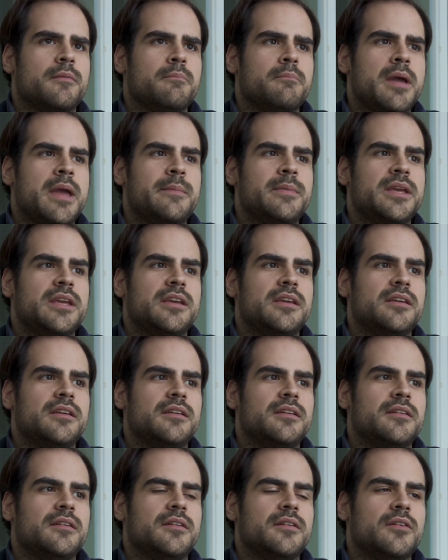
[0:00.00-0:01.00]

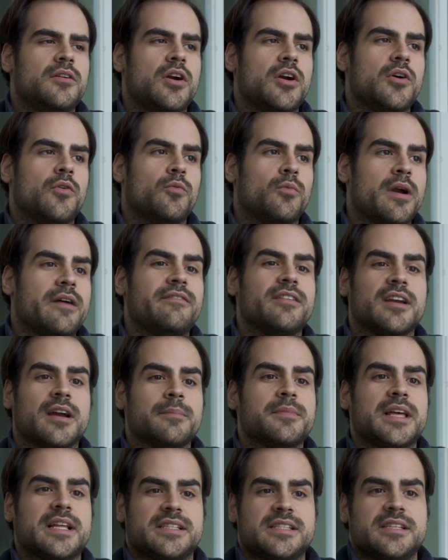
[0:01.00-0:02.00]
maybe revving
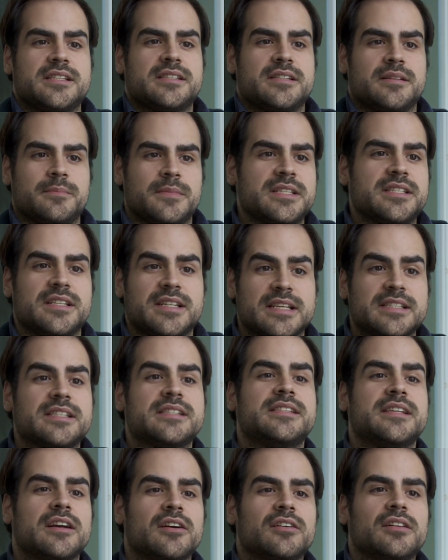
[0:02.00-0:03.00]
up that system isn't
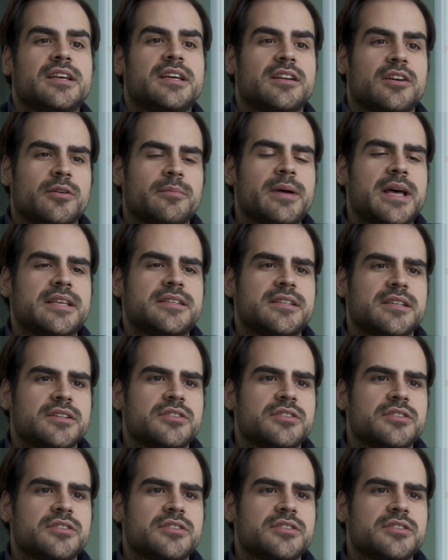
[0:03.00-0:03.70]
necessarily in our best